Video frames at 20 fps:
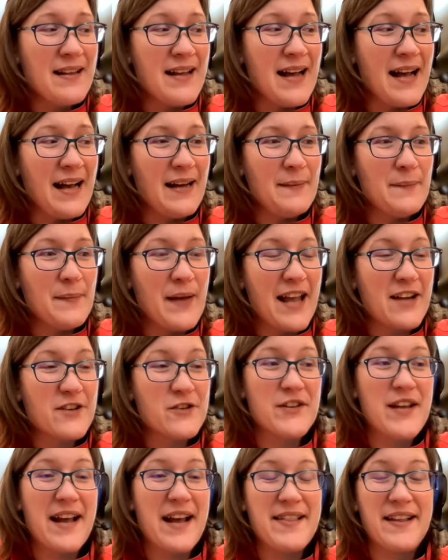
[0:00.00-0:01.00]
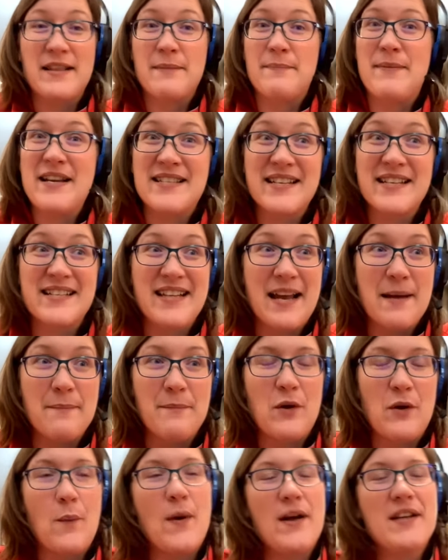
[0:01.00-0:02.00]
Actually, I think the best
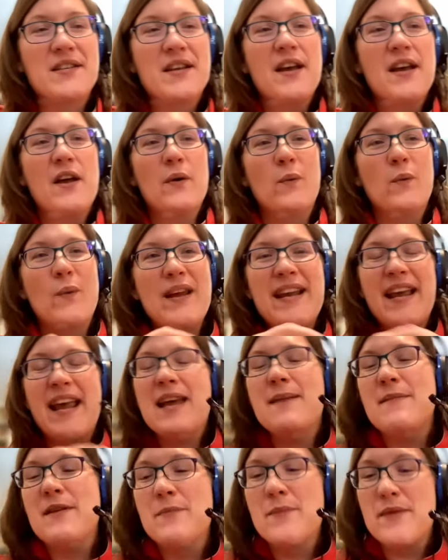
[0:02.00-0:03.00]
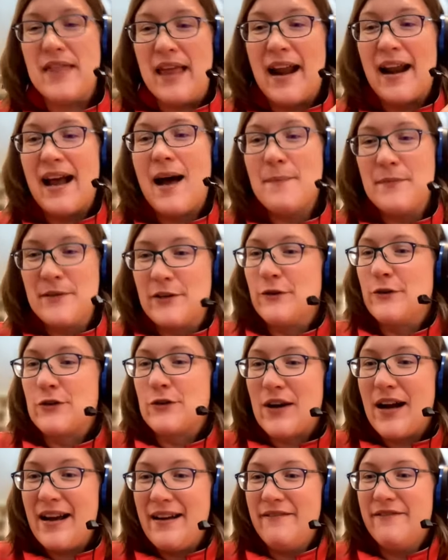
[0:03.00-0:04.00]
example was we came in with that optical
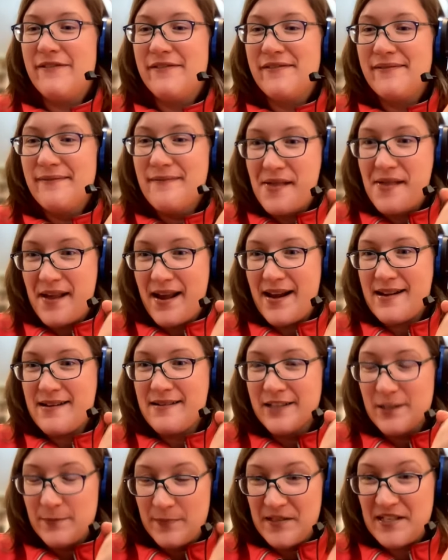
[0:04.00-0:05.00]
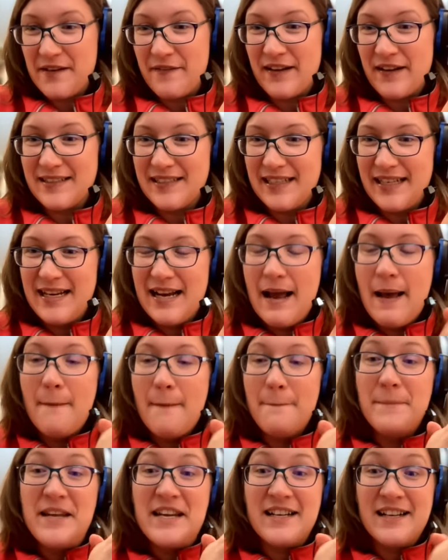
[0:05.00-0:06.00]
drive thing specifically
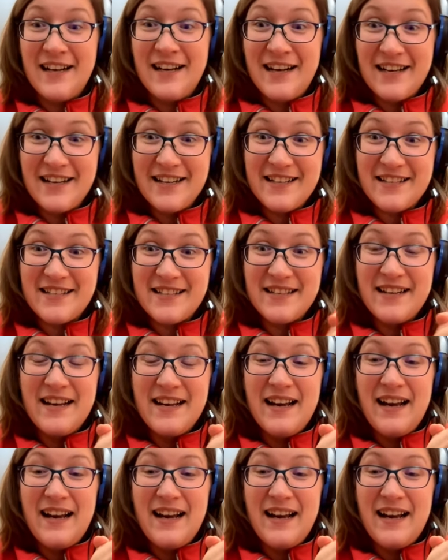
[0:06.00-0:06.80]
because